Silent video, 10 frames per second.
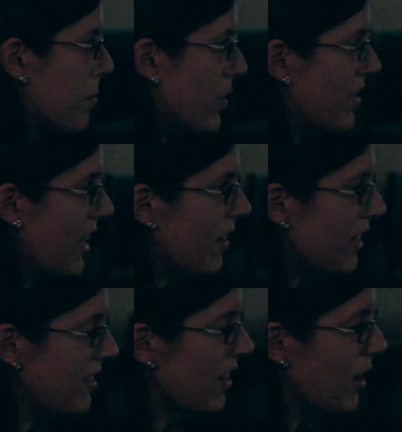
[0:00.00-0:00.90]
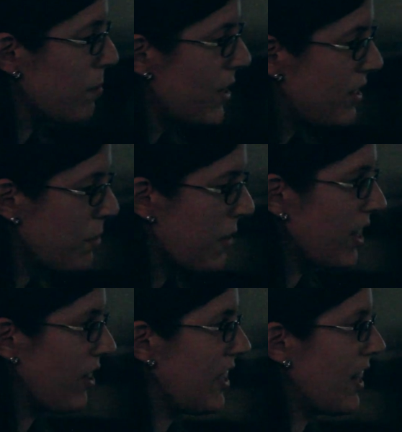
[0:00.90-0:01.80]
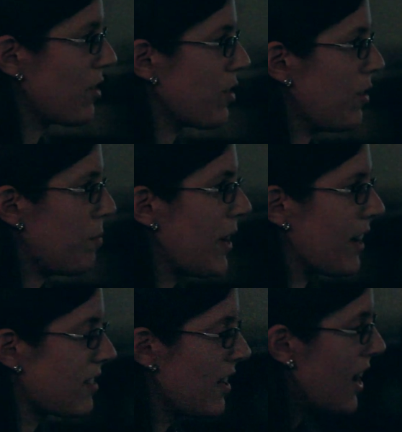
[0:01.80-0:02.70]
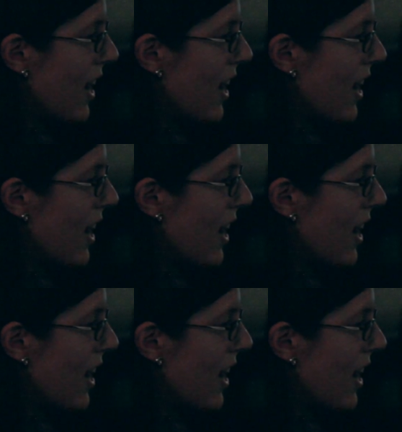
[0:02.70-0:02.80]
personality type, depending on the answers you've picked.